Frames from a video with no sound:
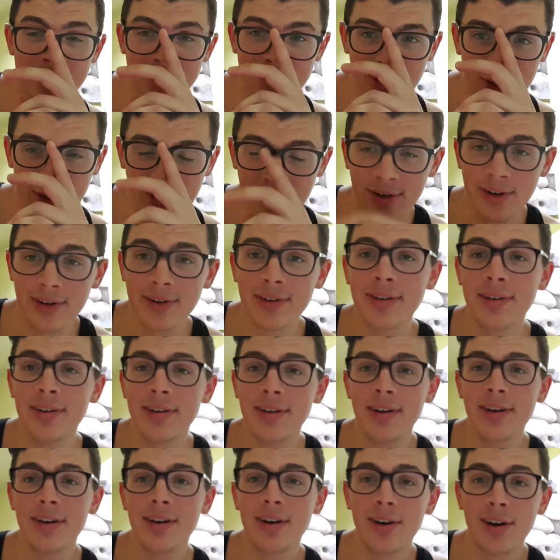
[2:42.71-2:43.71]
So
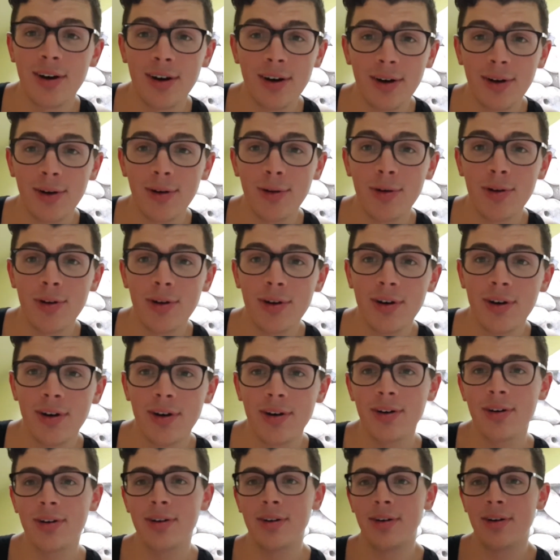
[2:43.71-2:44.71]
all
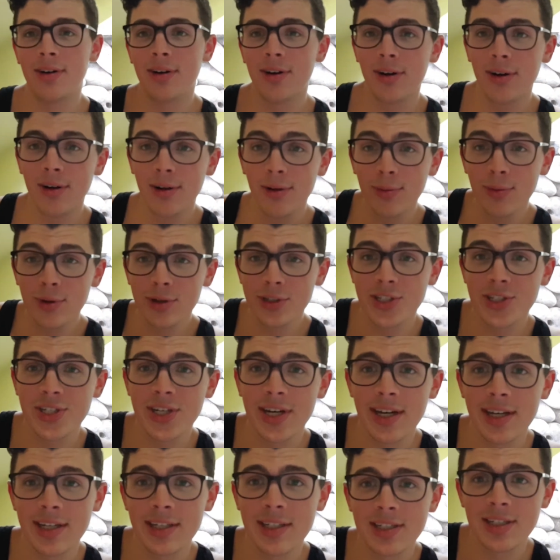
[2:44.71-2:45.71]
was
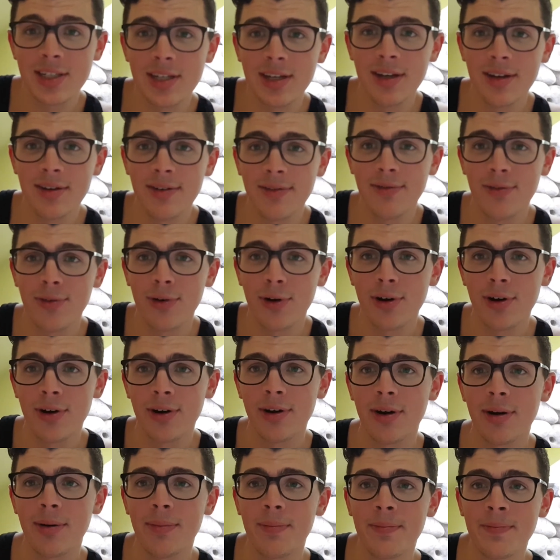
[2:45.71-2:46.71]
changed for
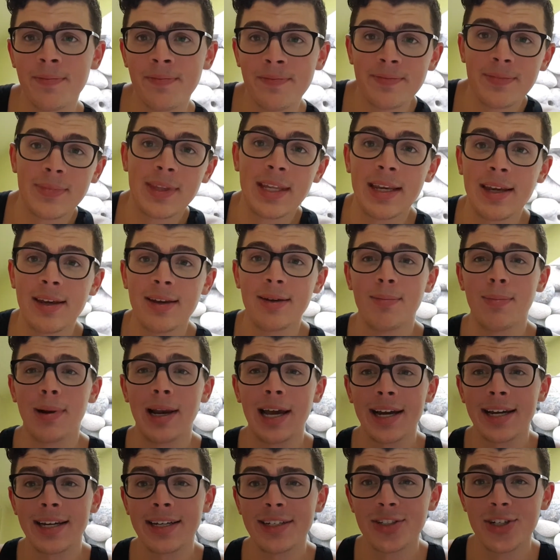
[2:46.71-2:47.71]
a
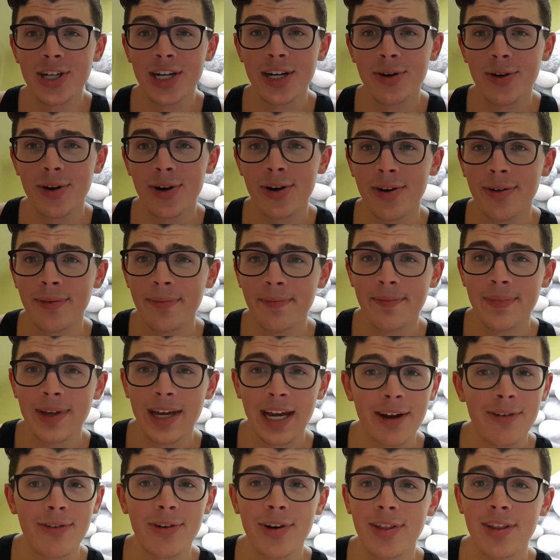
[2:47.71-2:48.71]
black interior,
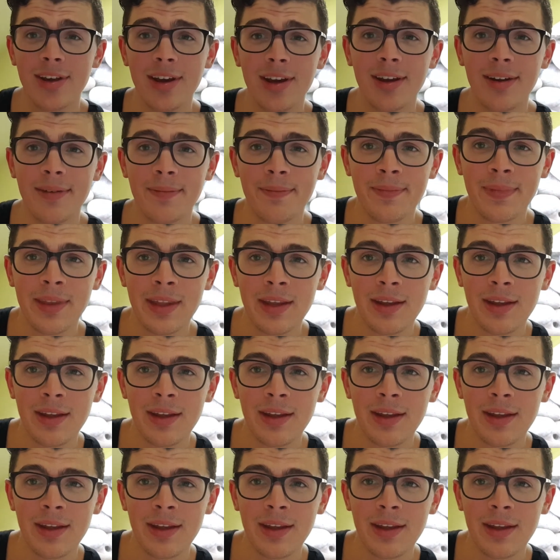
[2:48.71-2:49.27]
everything.